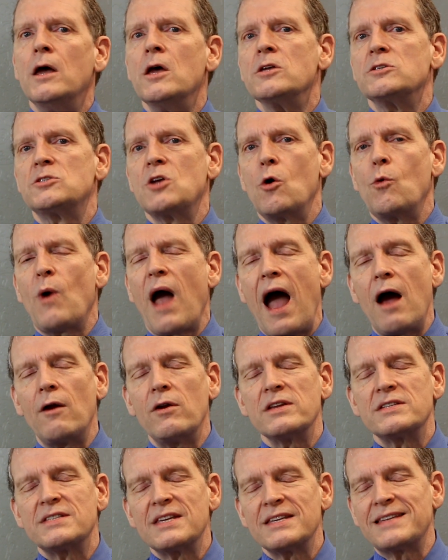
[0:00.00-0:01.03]
So how
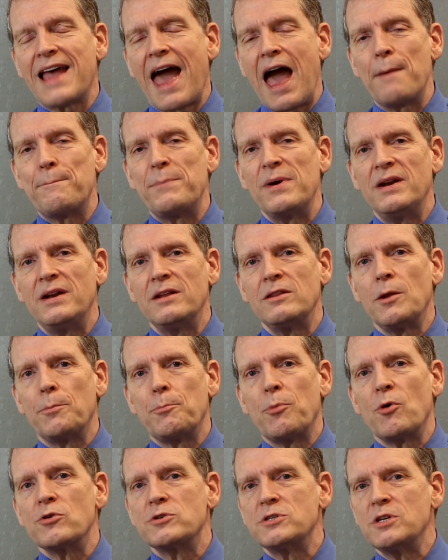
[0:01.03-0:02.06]
does this happen in the
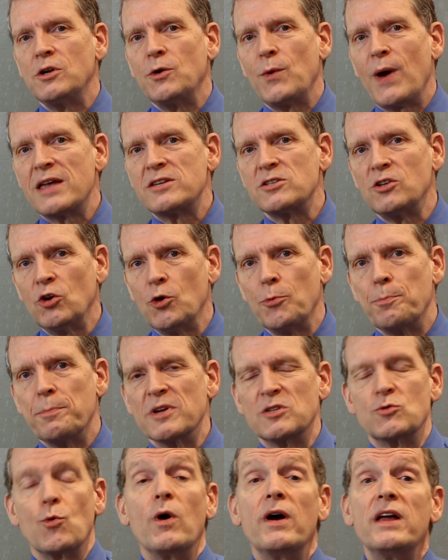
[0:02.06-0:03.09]
person who has
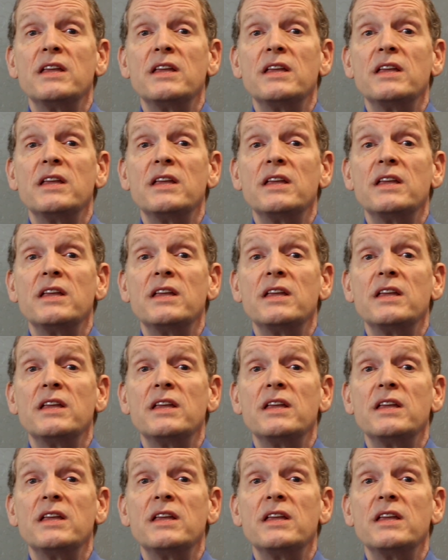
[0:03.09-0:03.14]
lupus? Well,